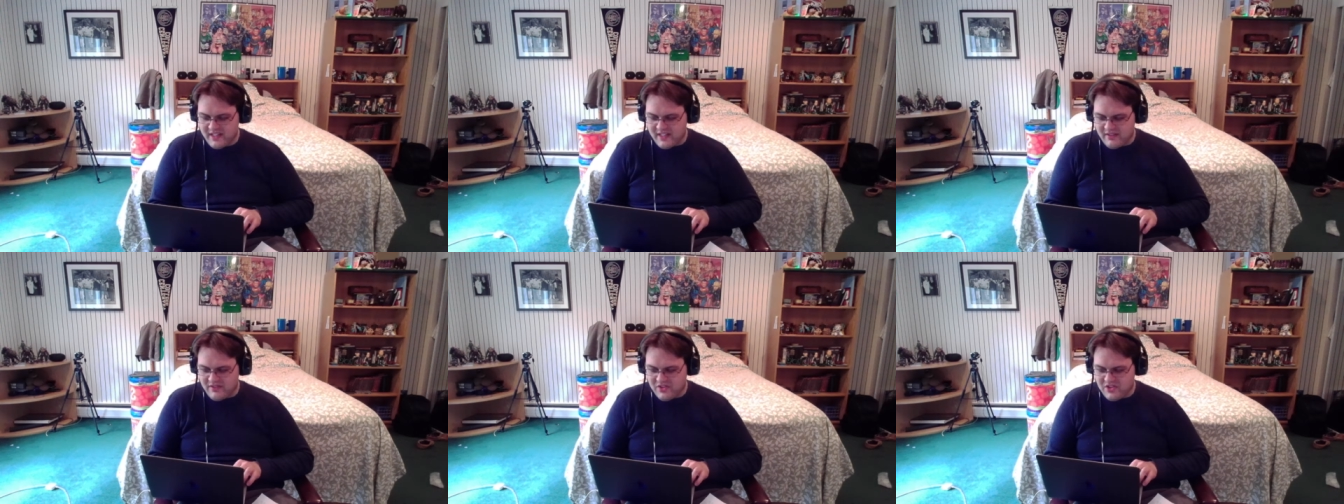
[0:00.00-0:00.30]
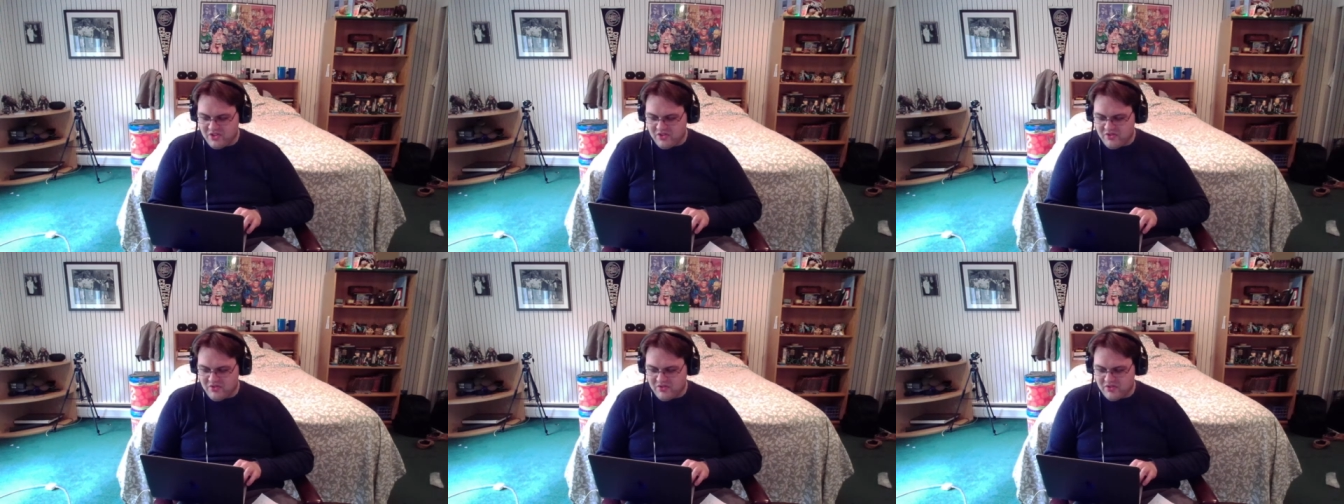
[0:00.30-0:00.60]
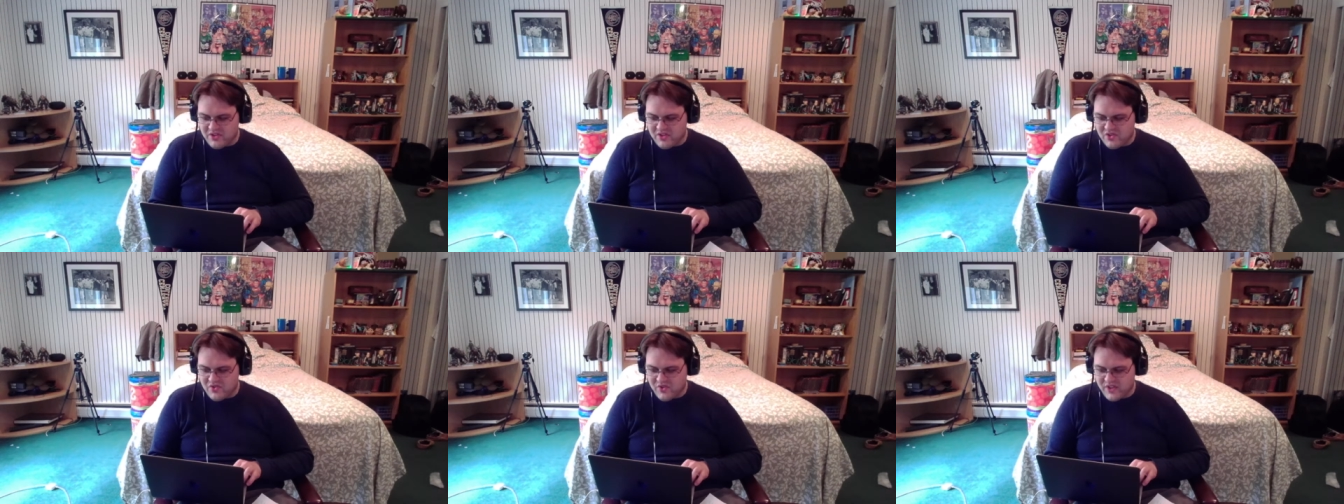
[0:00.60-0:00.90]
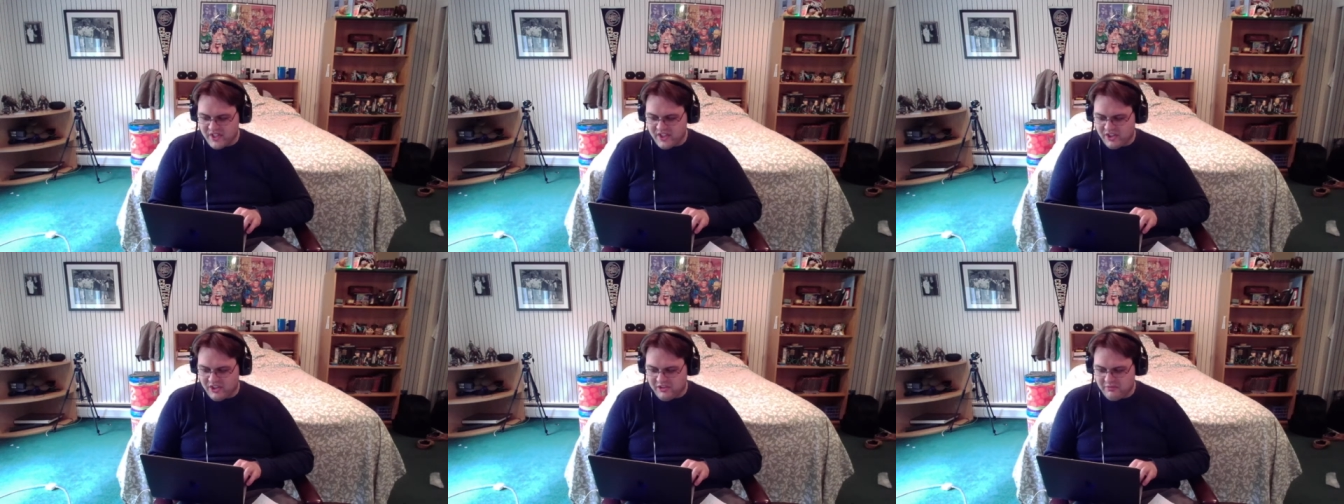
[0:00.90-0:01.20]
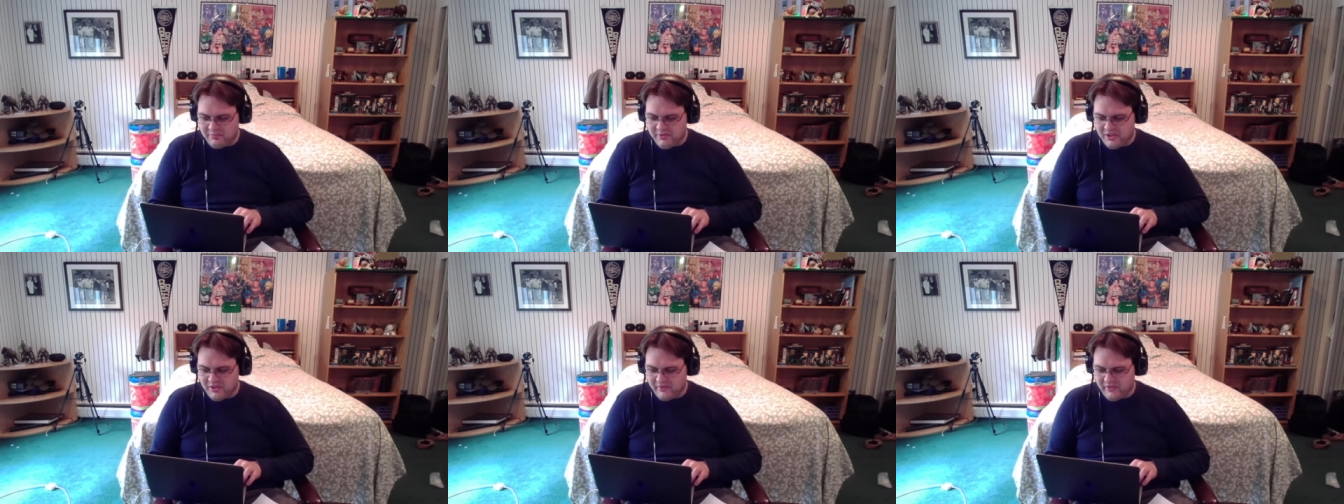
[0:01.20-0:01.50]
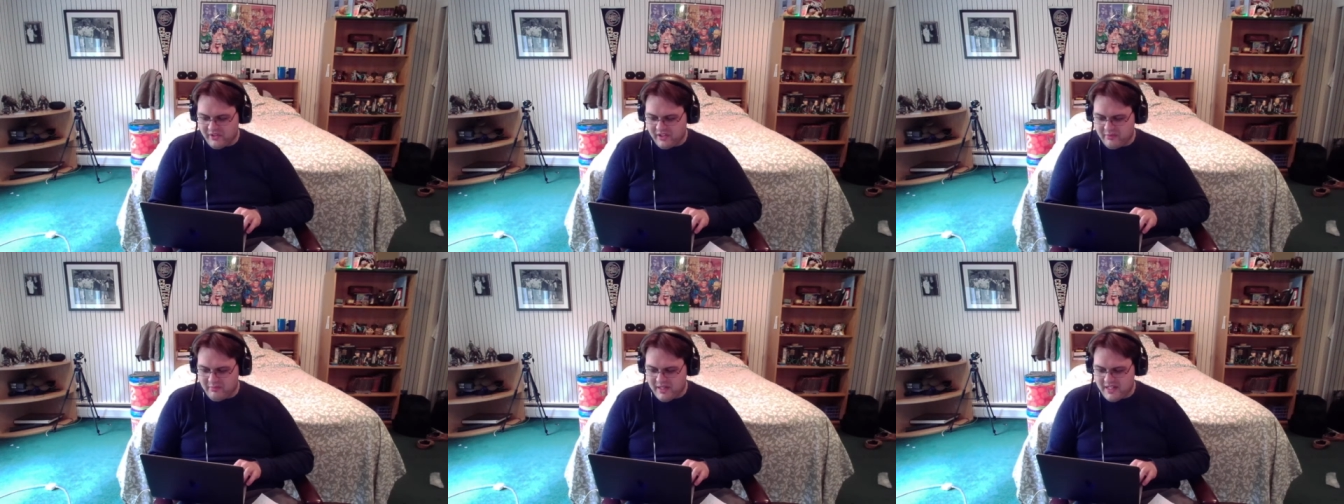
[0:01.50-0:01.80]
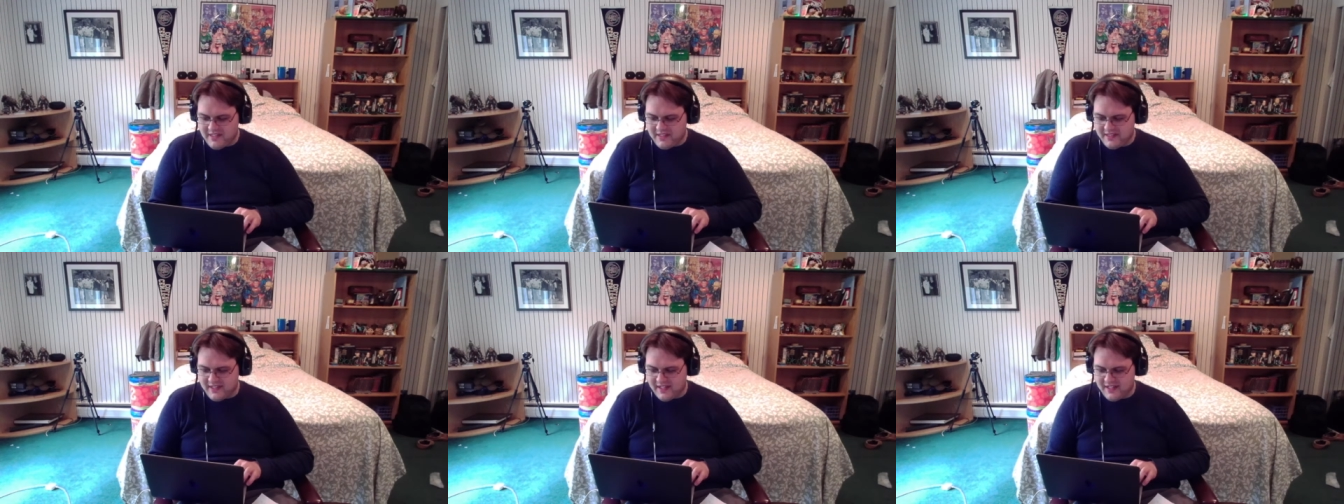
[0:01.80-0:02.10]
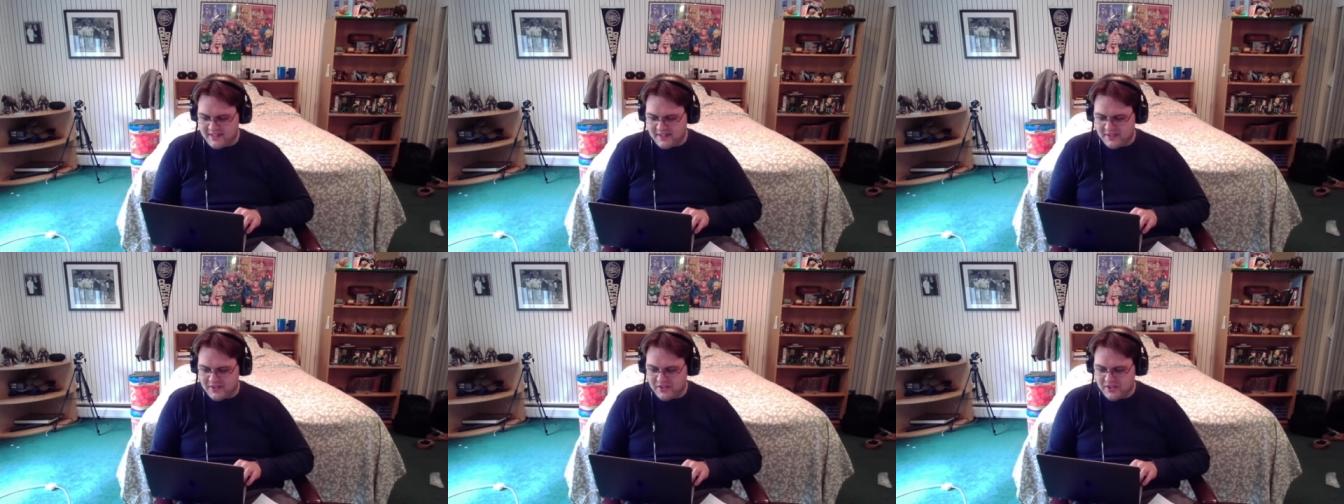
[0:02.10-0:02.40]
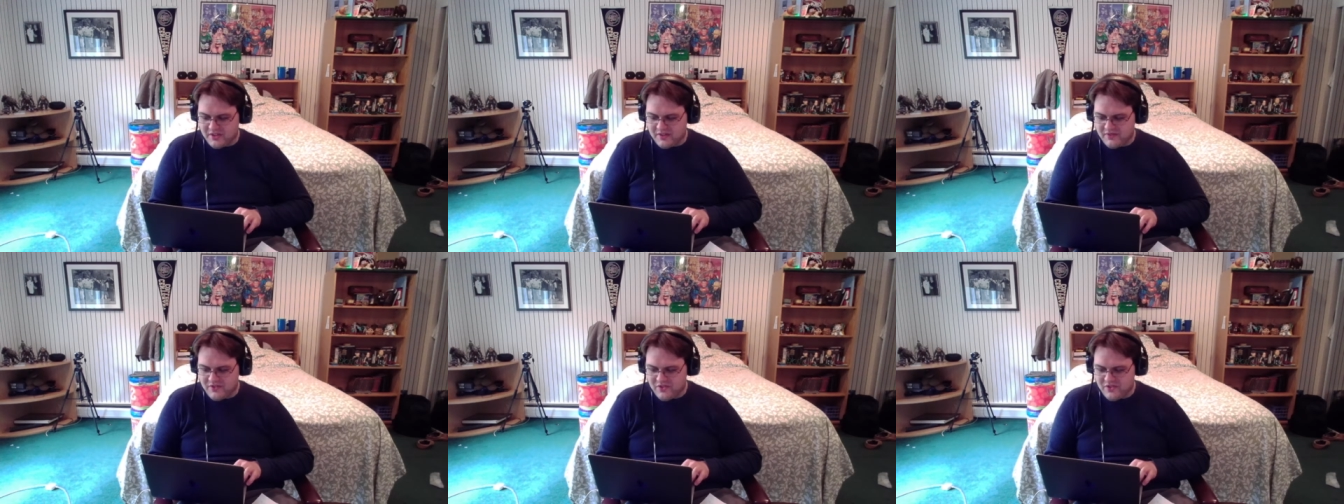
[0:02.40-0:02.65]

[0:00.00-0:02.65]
out to destroy all beautiful and amazing things on Earth,